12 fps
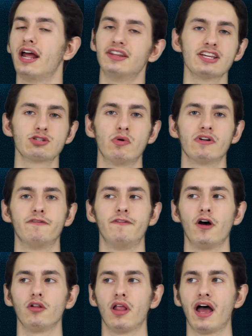and this one
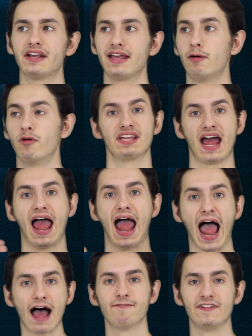felt like it was a
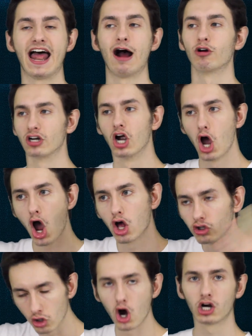half an hour
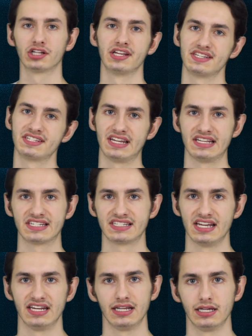longer than Sin
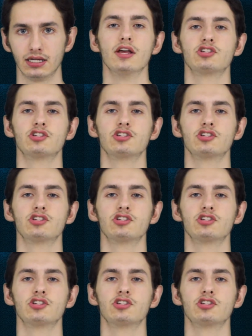City.